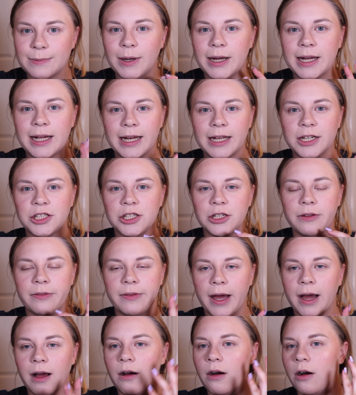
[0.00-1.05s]
my collection
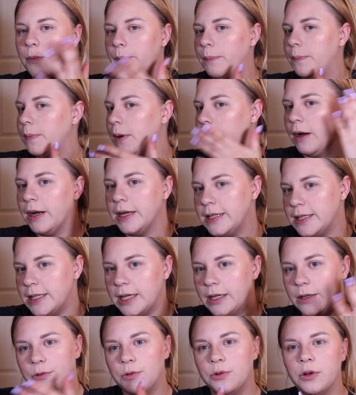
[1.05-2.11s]
that are
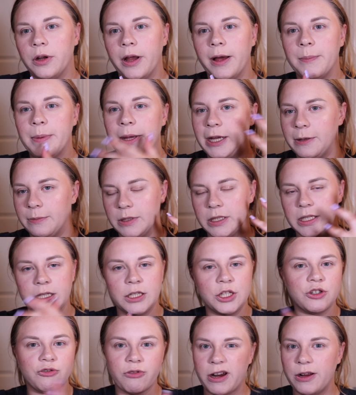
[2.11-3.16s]
blinding or like
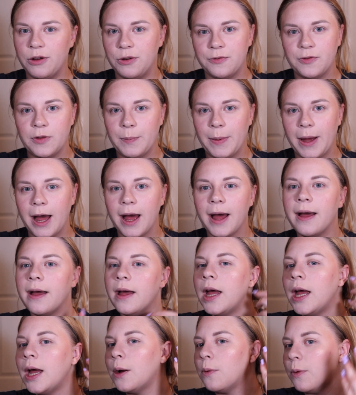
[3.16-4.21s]
pigmented straight off the bat,
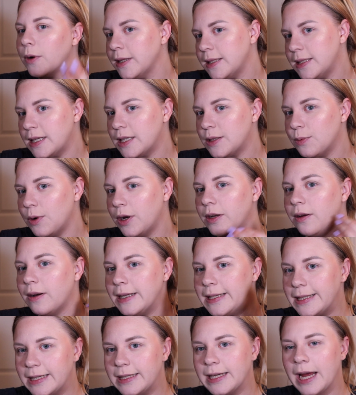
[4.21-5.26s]
whereas this one I
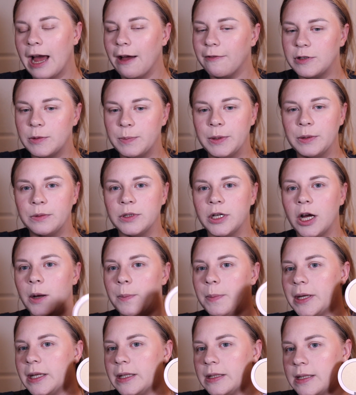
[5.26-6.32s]
did have to build
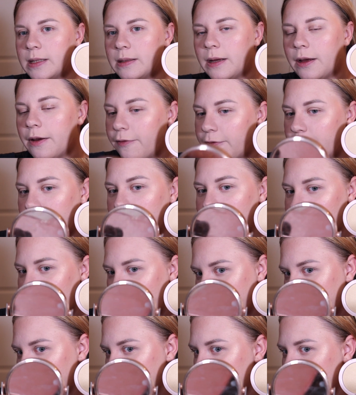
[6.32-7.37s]
up in a few
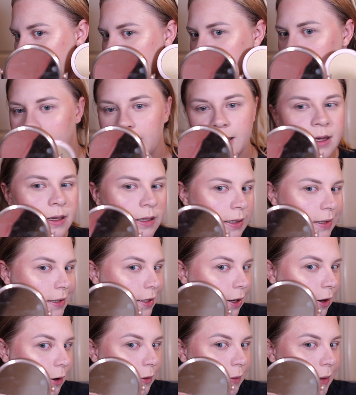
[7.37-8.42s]
layers.
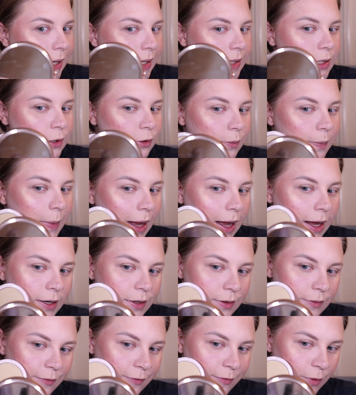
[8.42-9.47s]
So it's not
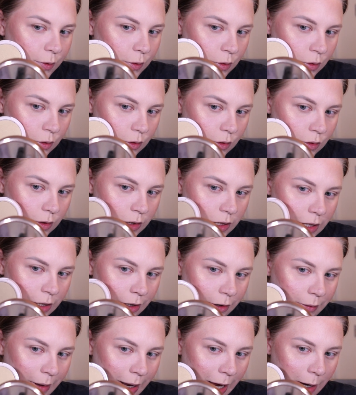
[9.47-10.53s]
bad for, you
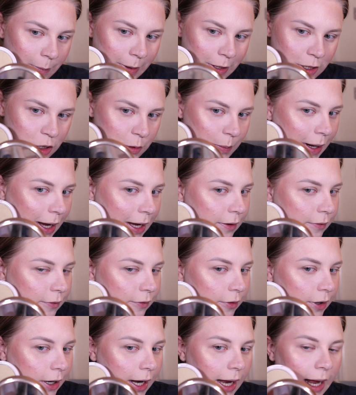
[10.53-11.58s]
know, how much you pay
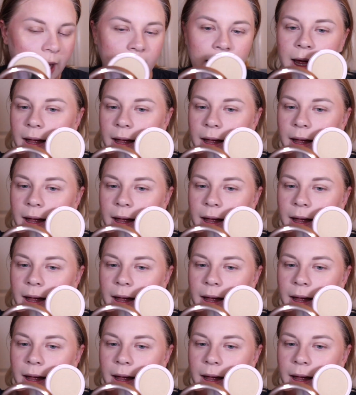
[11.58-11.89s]
for it.